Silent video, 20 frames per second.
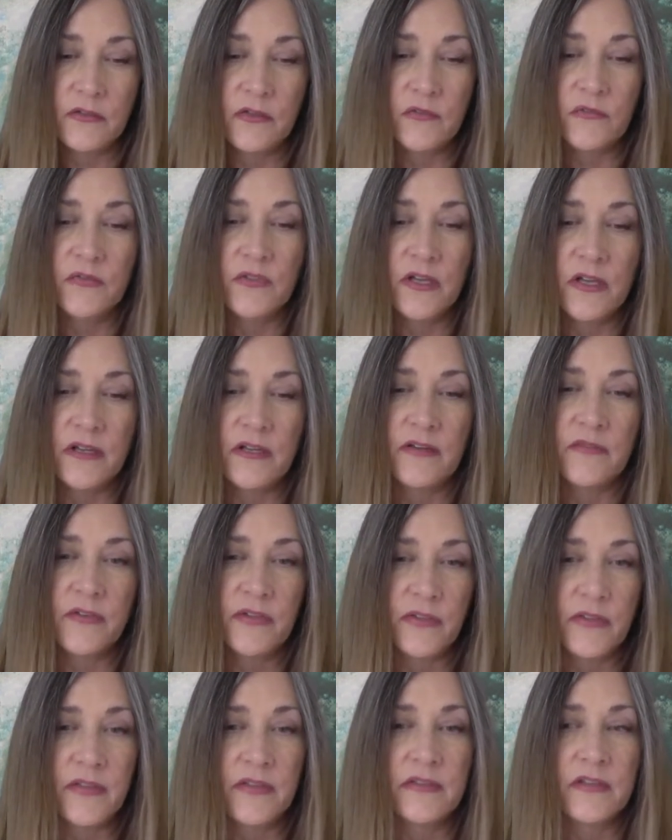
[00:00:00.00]
you've done
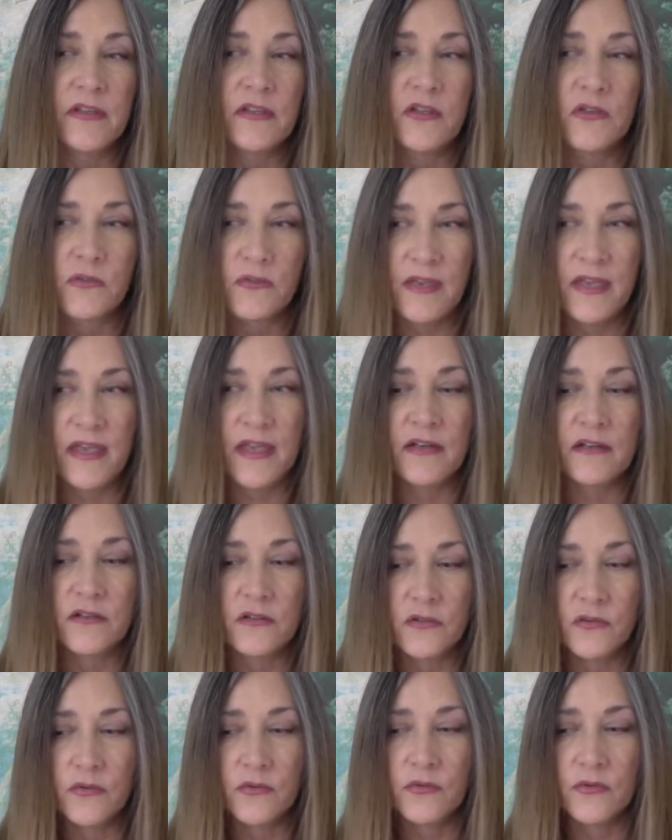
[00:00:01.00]
everything that you can
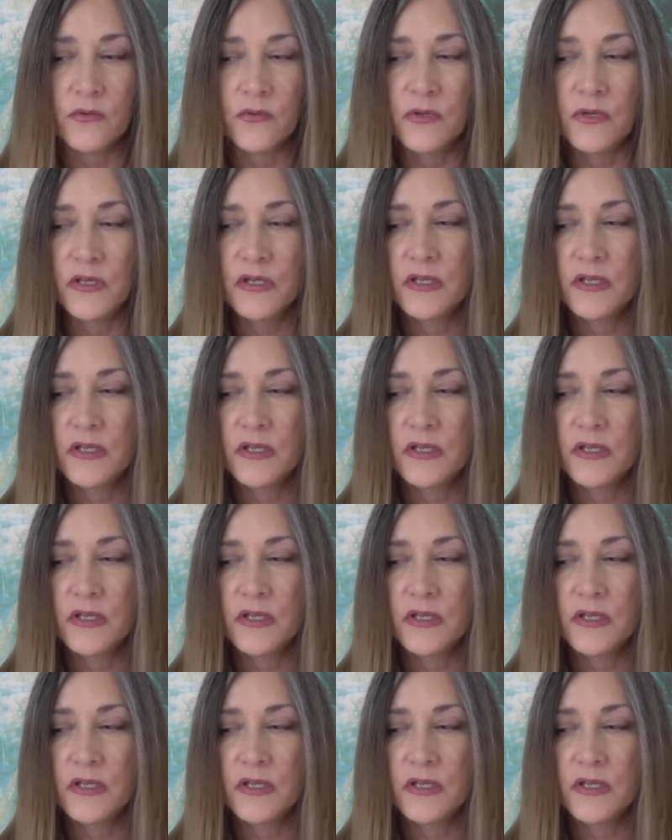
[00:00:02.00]
do.